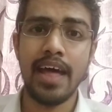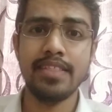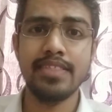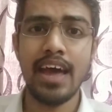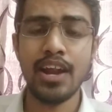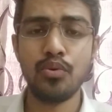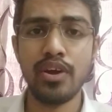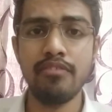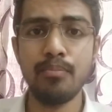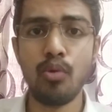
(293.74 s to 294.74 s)
at that
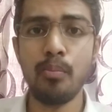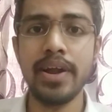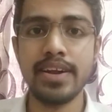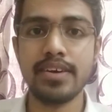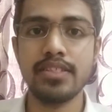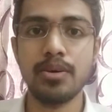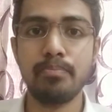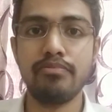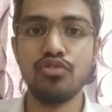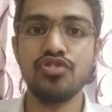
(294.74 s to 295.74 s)
very moment the
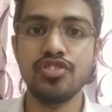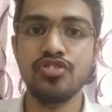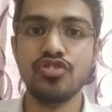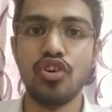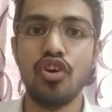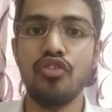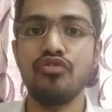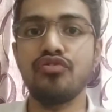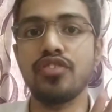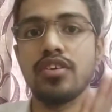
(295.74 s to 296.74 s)
process
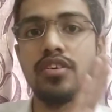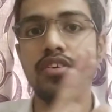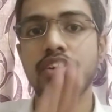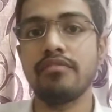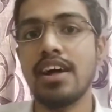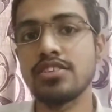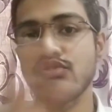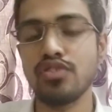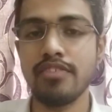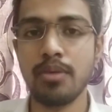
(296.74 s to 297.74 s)
of
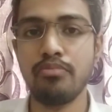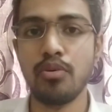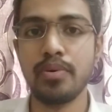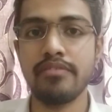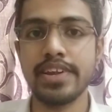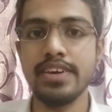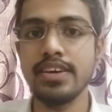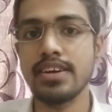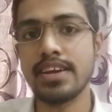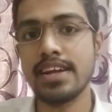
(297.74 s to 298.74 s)
transferring
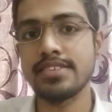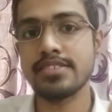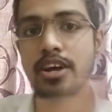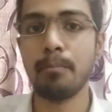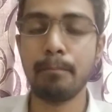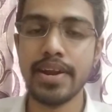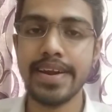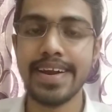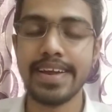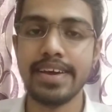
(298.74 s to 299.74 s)
property gets
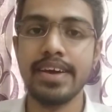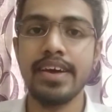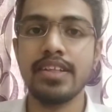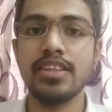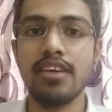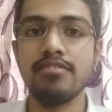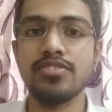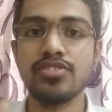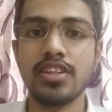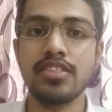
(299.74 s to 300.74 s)
completed. there
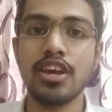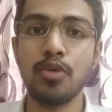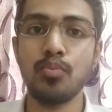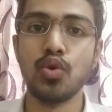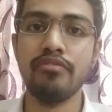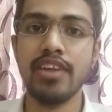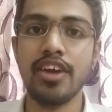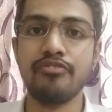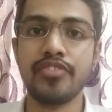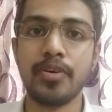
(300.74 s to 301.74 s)
is nothing more
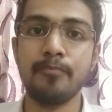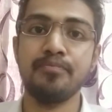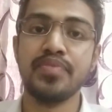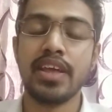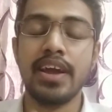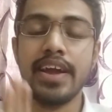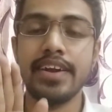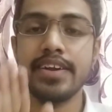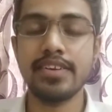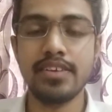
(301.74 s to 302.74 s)
left.
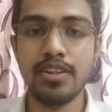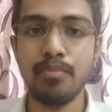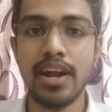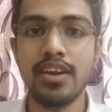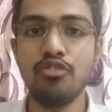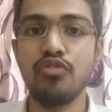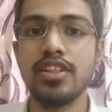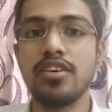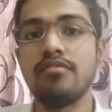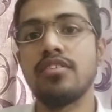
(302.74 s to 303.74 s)
It doesn't matter
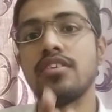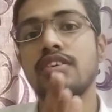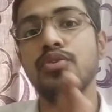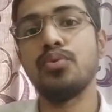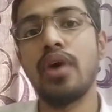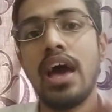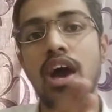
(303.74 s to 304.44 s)
whether you